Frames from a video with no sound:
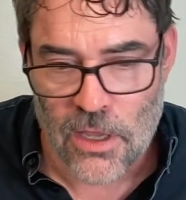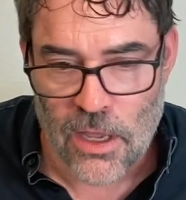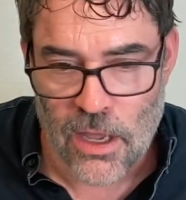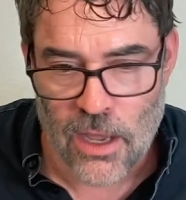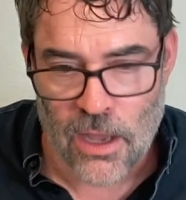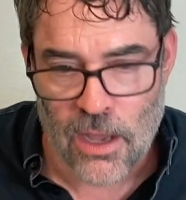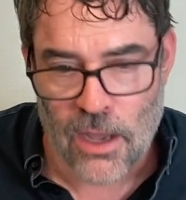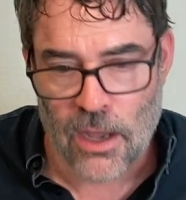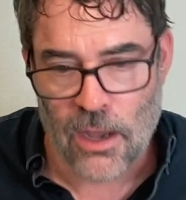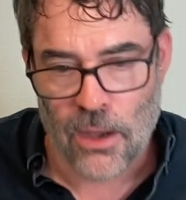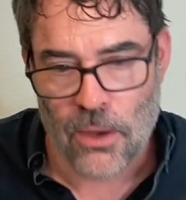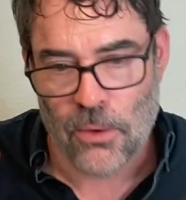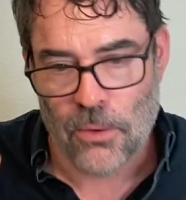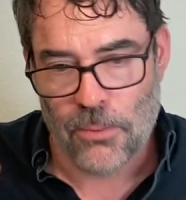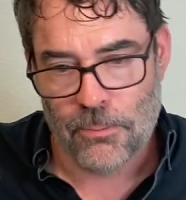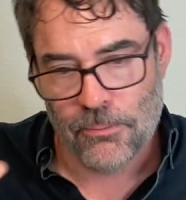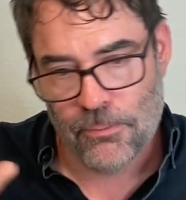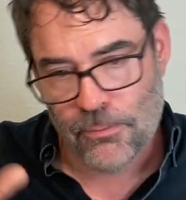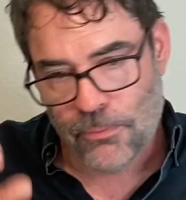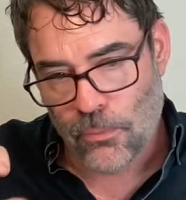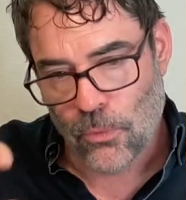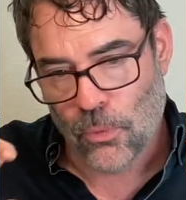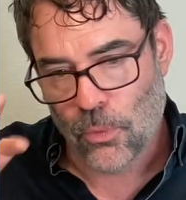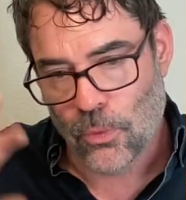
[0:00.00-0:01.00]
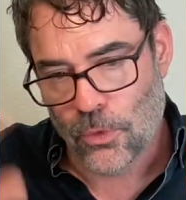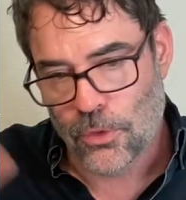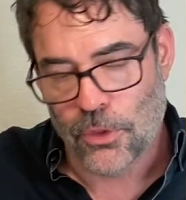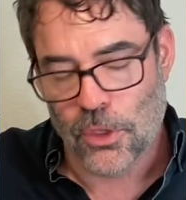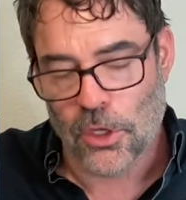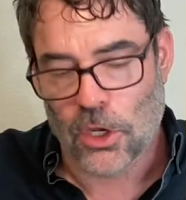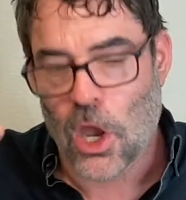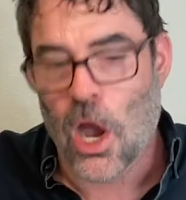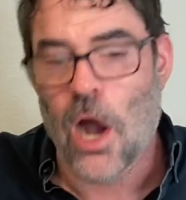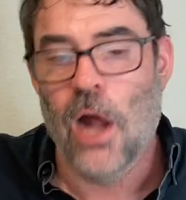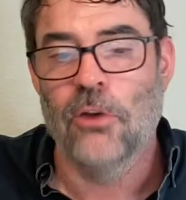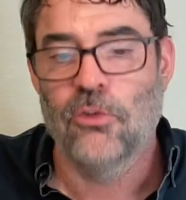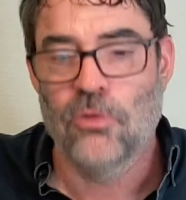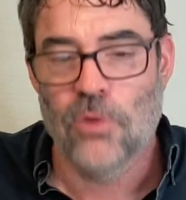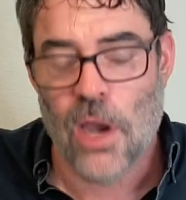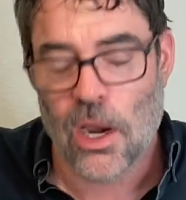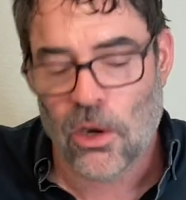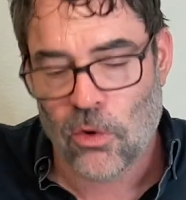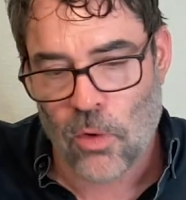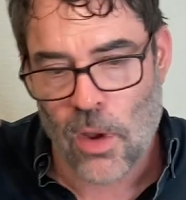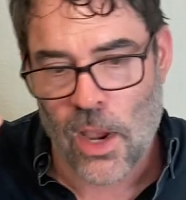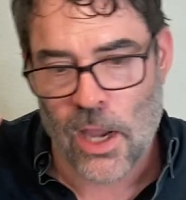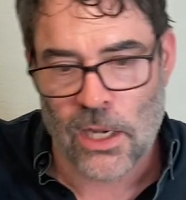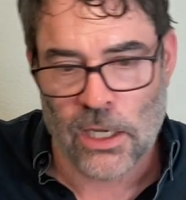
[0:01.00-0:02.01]
the
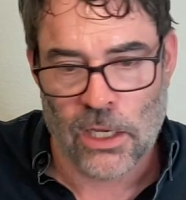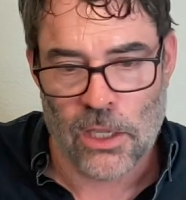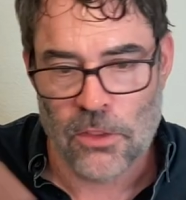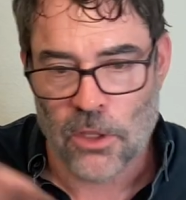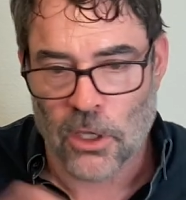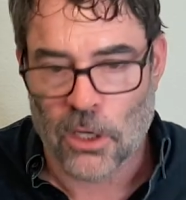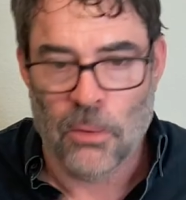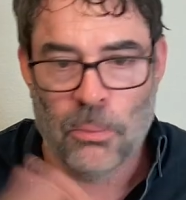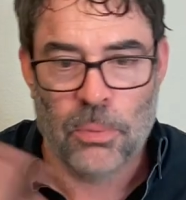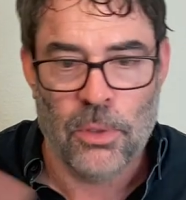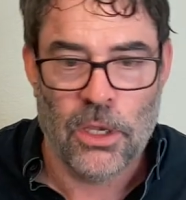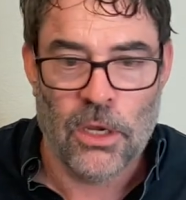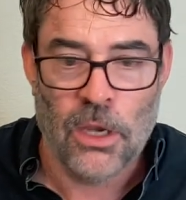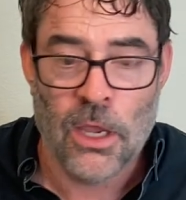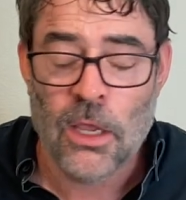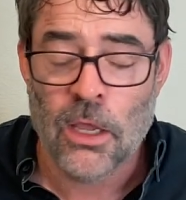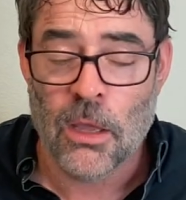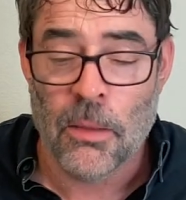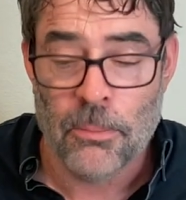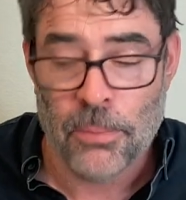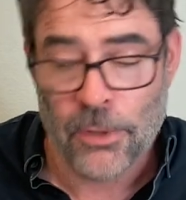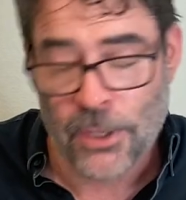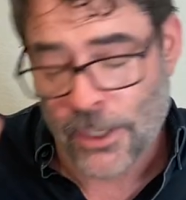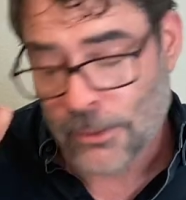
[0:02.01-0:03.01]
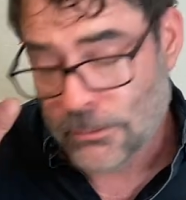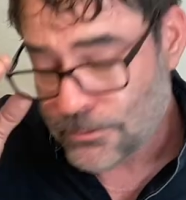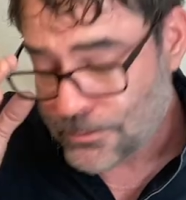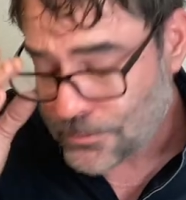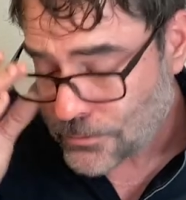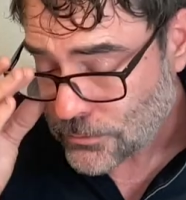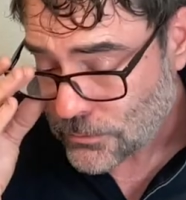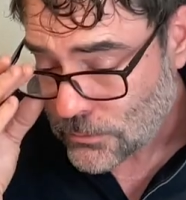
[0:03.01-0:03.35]
contract grading and the complete incomplete.